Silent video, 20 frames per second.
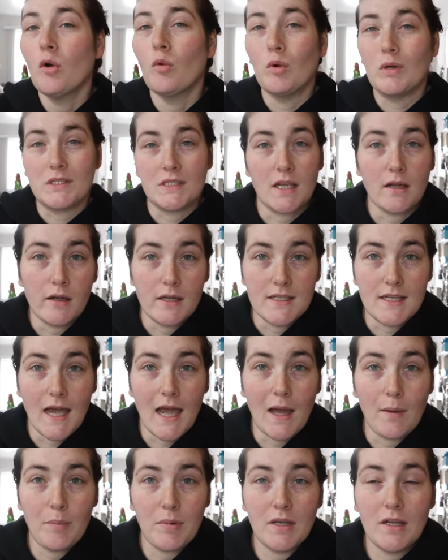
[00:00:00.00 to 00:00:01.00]
what's going to
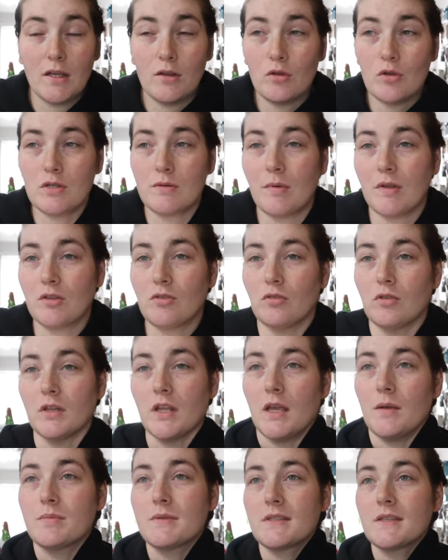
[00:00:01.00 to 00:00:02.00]
happen in those mental
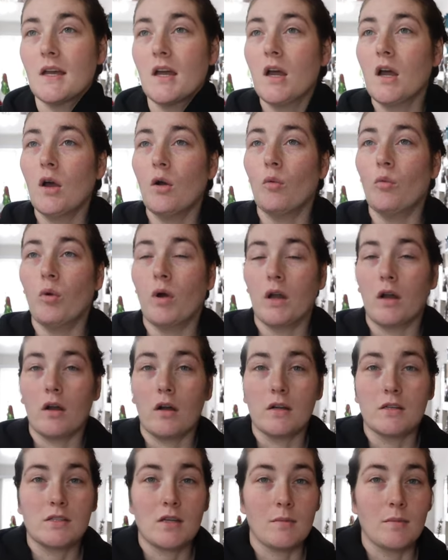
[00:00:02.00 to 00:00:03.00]
leaps, what
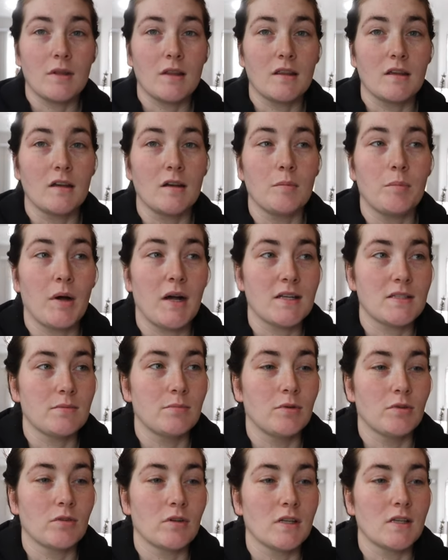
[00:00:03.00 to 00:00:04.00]
are some of the
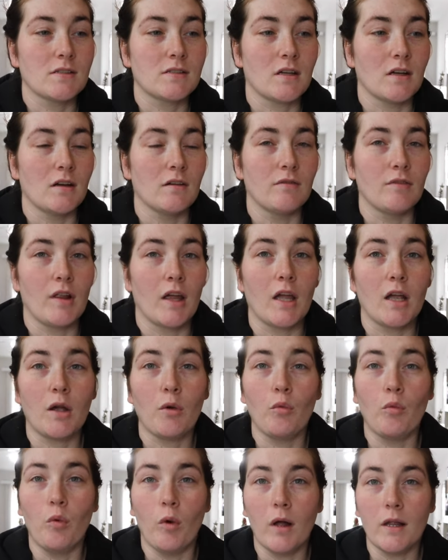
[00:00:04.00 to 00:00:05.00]
possibilities of like
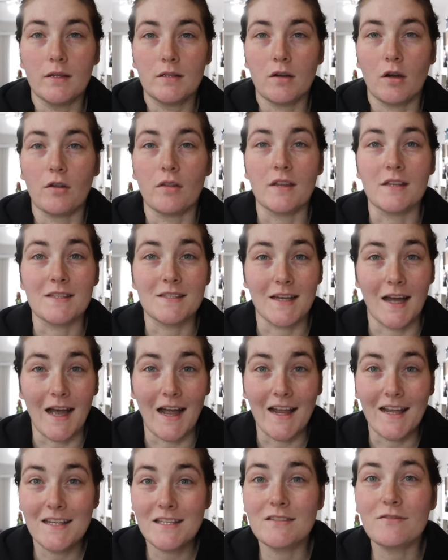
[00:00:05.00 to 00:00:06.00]
what are the
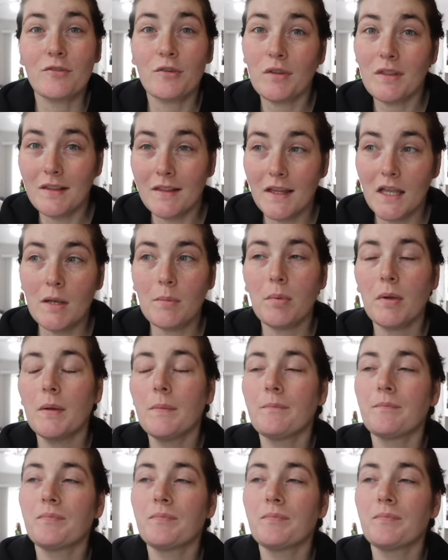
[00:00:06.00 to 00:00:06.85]
signs for the leap.